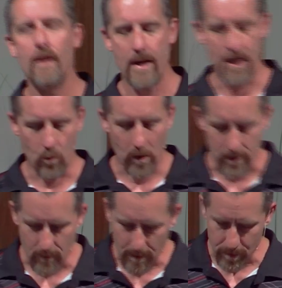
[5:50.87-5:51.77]
and what
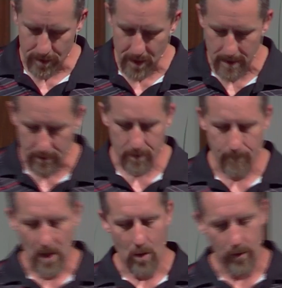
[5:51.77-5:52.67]
it represents.
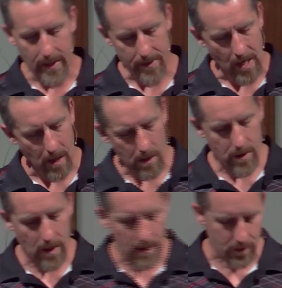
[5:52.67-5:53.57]
We get the hard
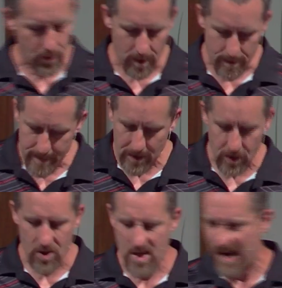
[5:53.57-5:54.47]
hearts where the
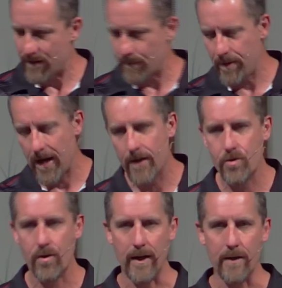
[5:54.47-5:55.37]
message never
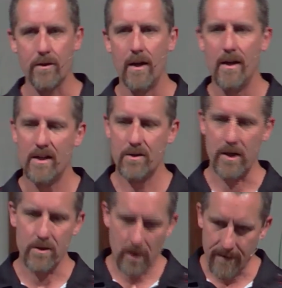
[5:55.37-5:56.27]
penetrates. It's
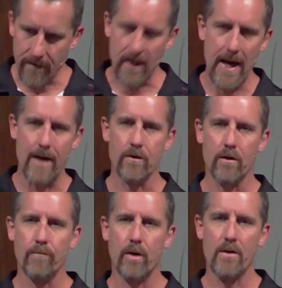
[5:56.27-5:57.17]
easily forgotten or
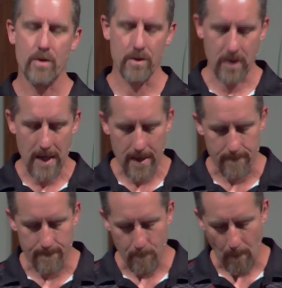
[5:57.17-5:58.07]
brushed
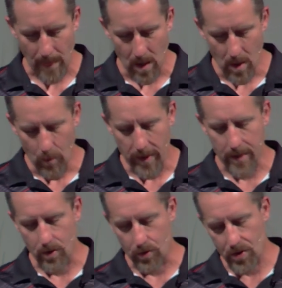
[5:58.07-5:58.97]
aside. We
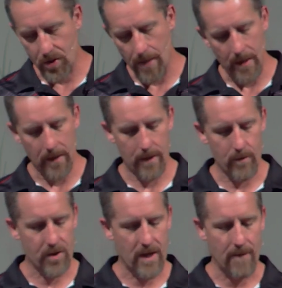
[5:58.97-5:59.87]
get those seemingly
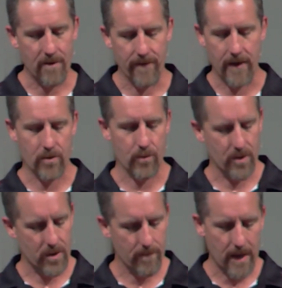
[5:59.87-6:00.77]
receptive hearts where
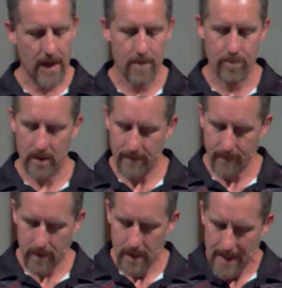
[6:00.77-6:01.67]
some kind of belief
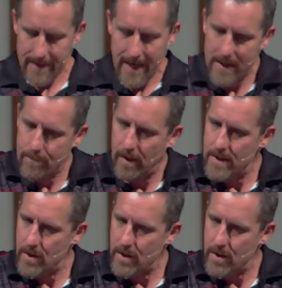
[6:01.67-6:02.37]
takes place